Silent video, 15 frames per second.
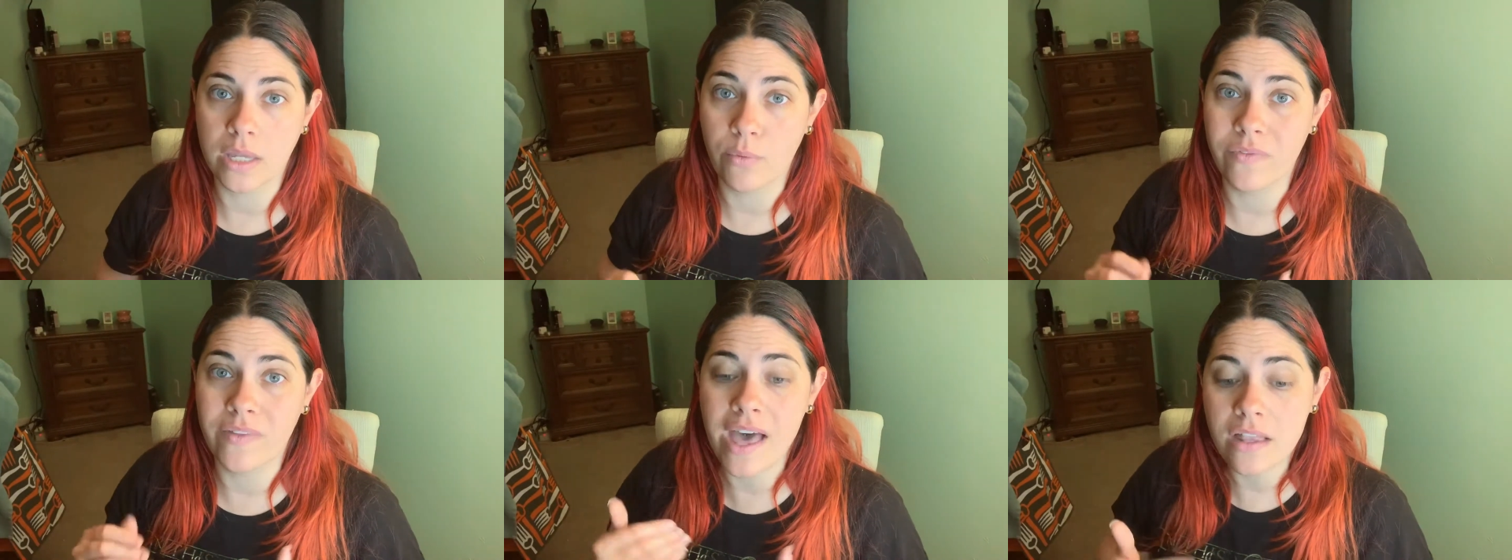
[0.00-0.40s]

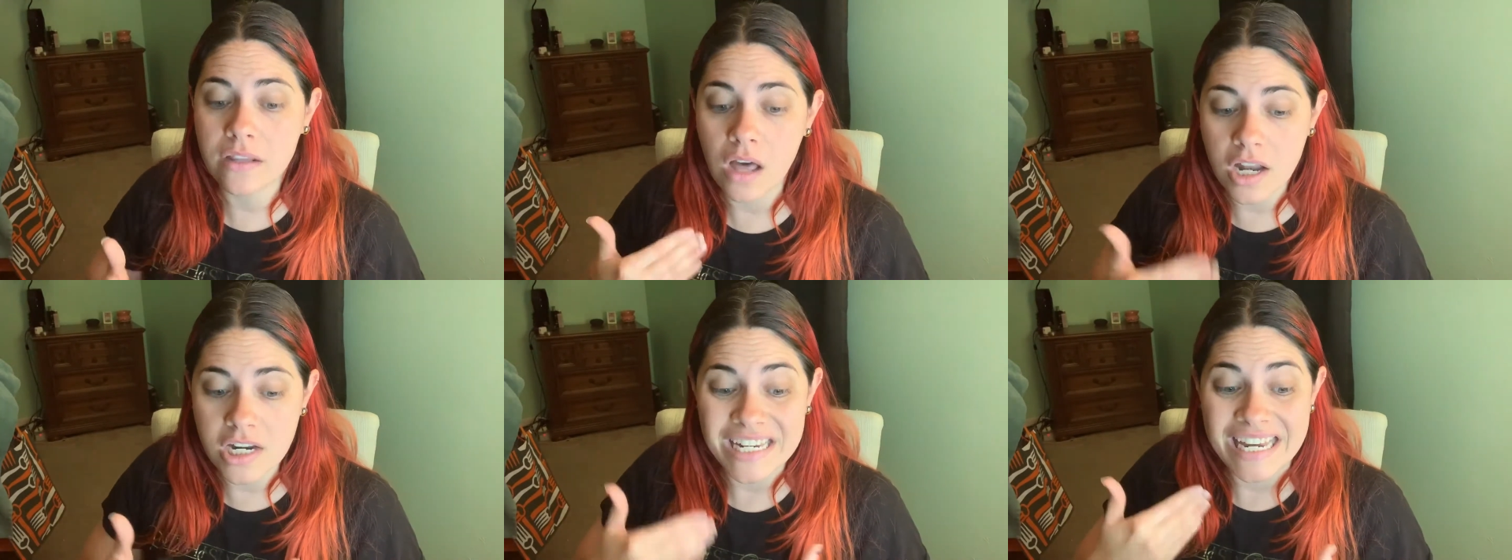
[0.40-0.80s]
When that
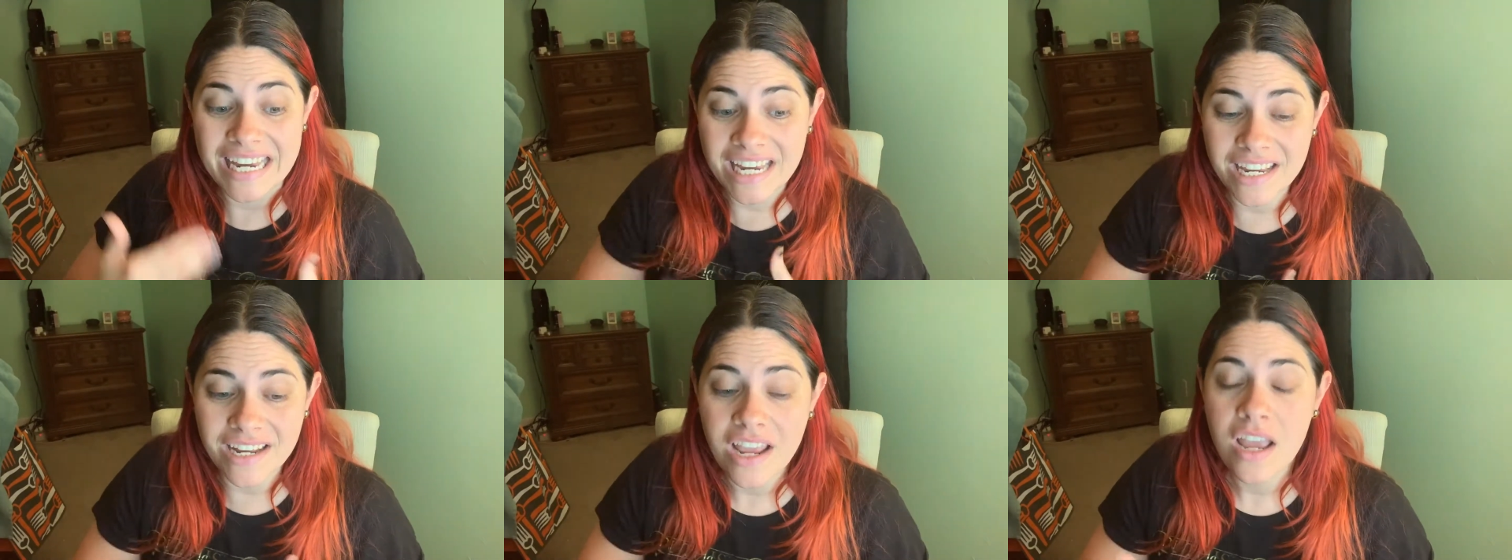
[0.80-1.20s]
launch
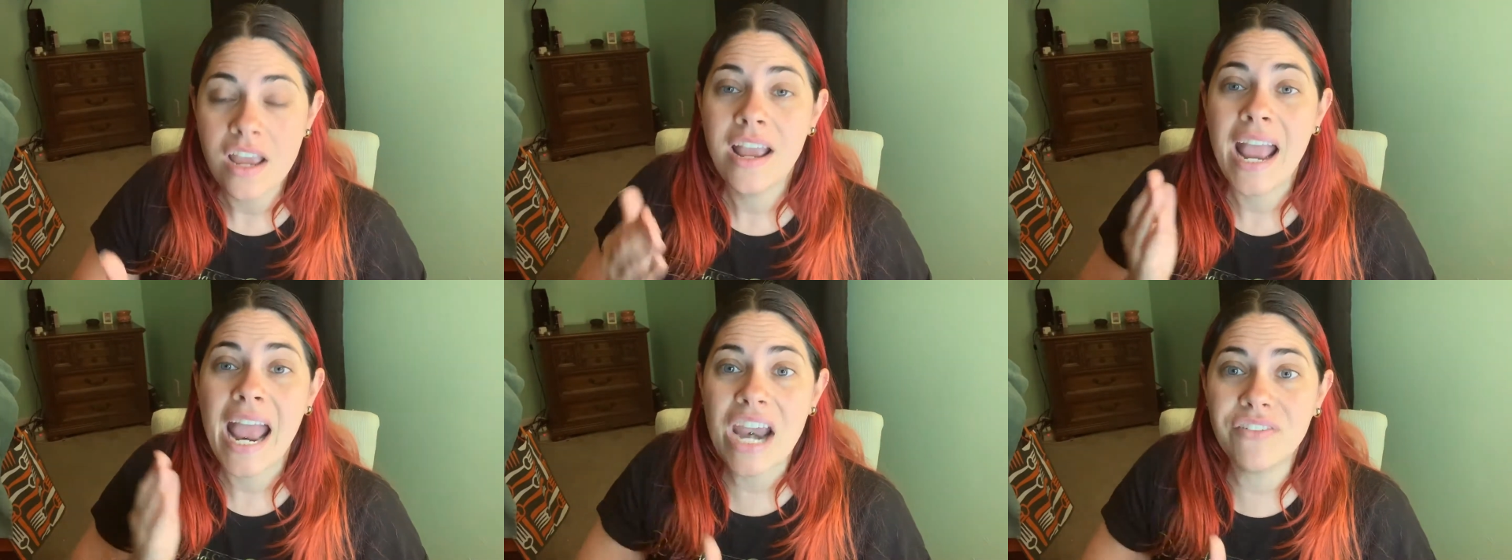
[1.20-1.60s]
hit,
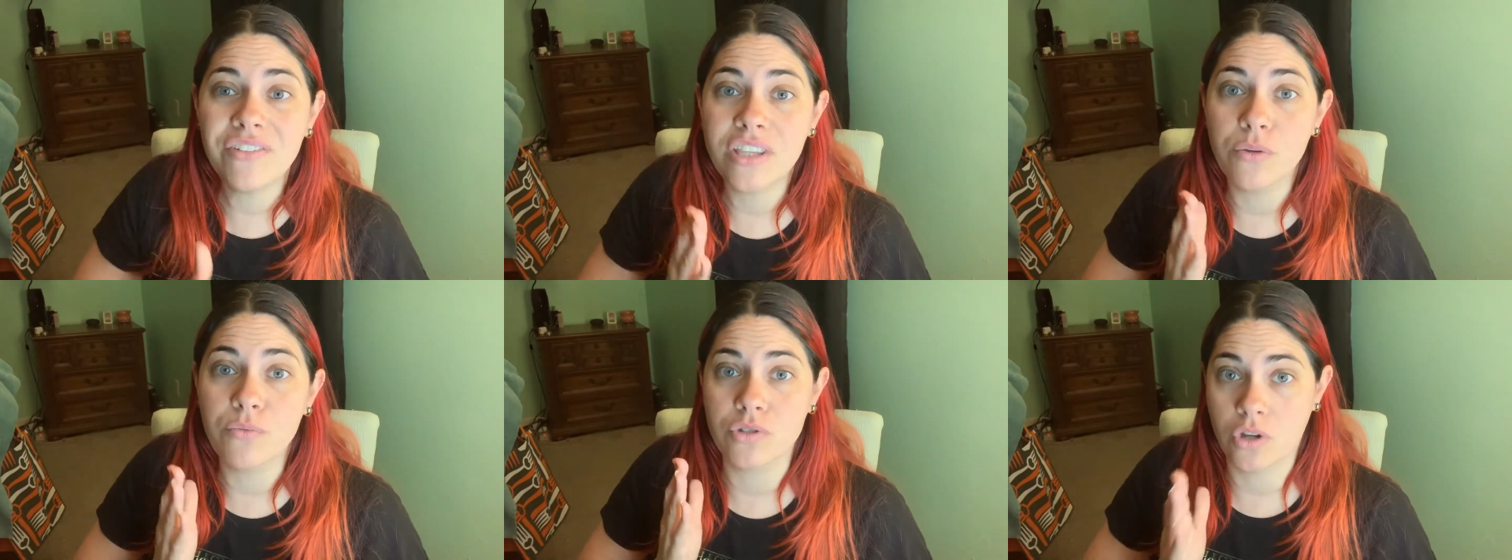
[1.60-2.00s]

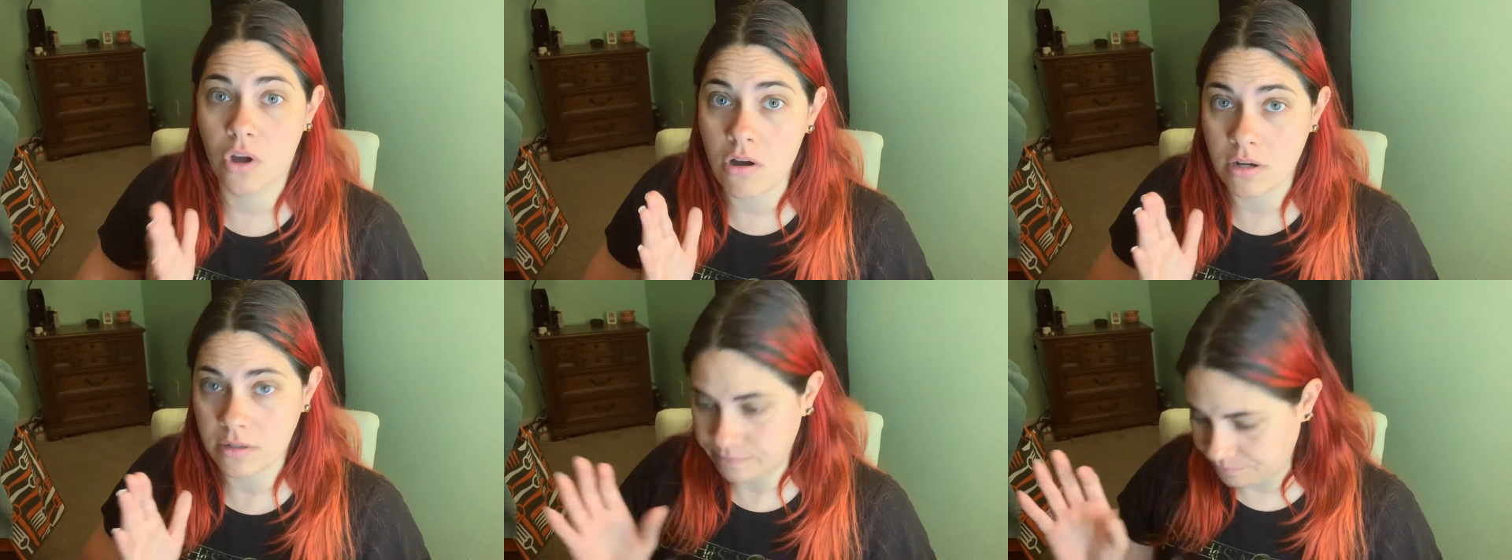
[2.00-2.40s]
everything was
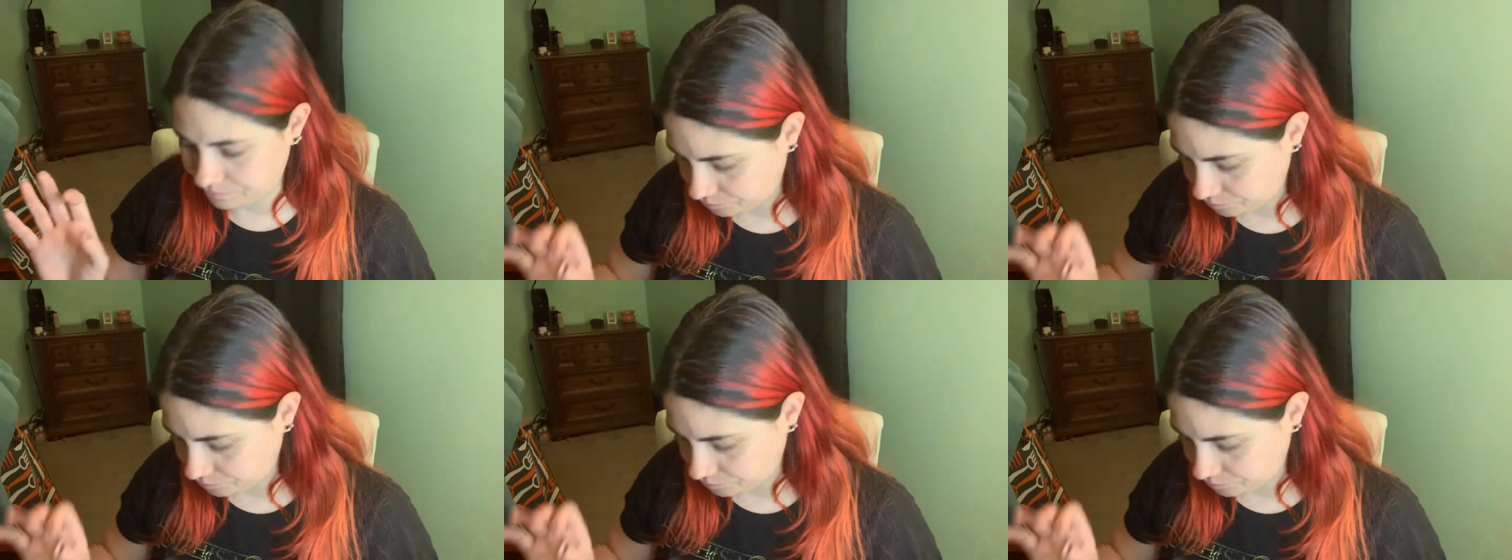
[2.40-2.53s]
gone.